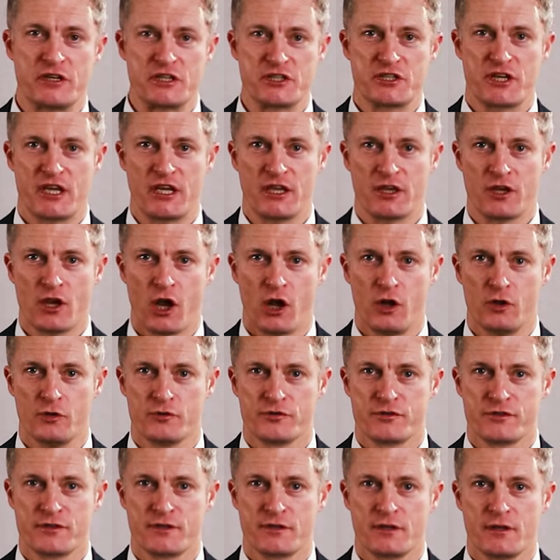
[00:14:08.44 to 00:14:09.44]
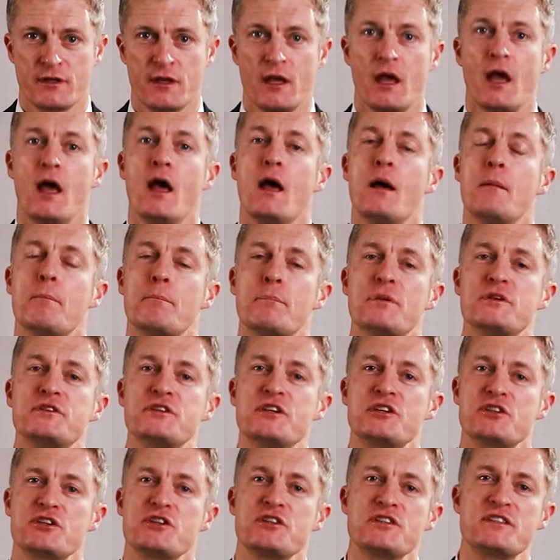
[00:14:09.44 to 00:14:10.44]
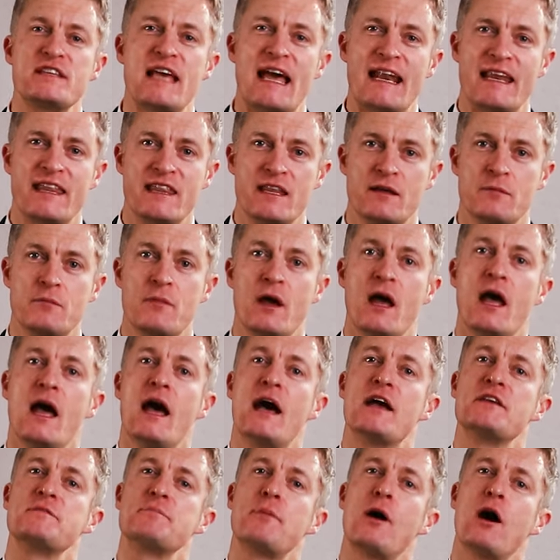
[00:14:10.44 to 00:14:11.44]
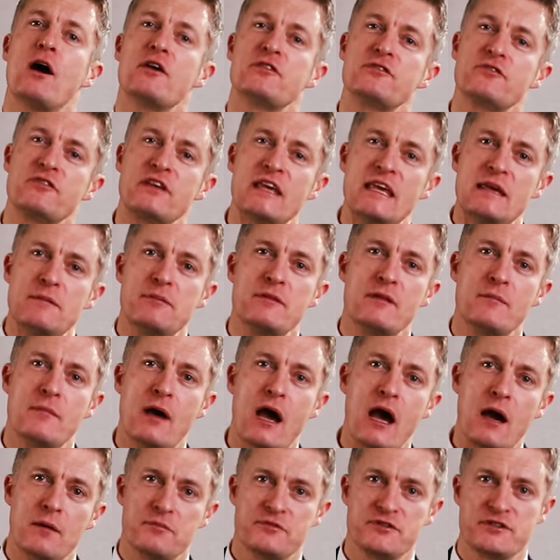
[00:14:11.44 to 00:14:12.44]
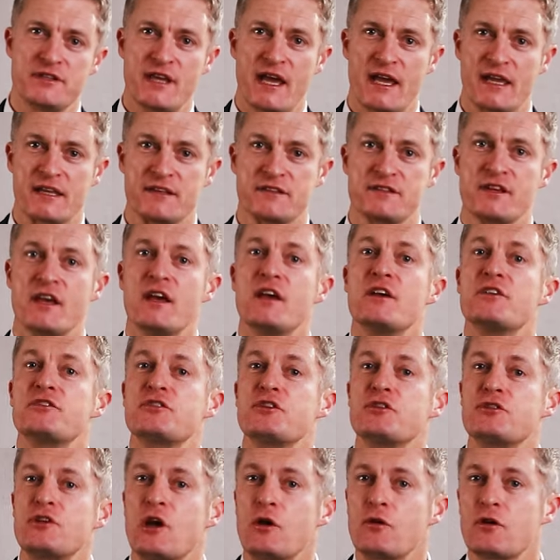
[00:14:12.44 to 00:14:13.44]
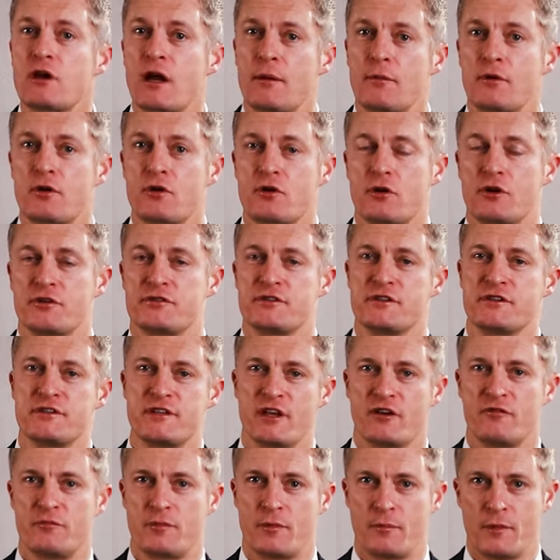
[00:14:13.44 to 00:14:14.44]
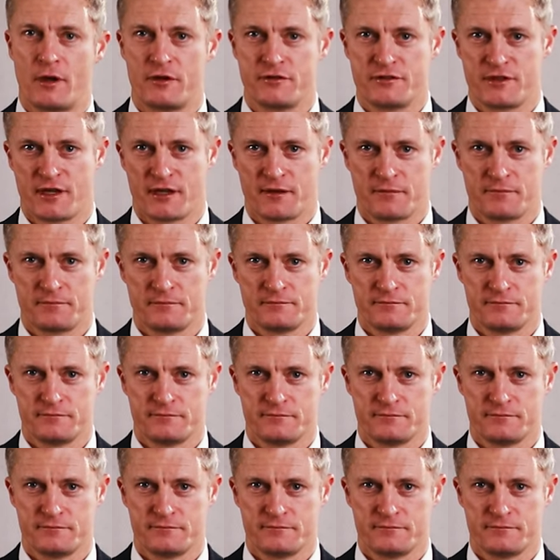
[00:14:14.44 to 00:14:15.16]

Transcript: reach key goals. Position telling them as part of keeping them up to date so you don't come across as self-promoting.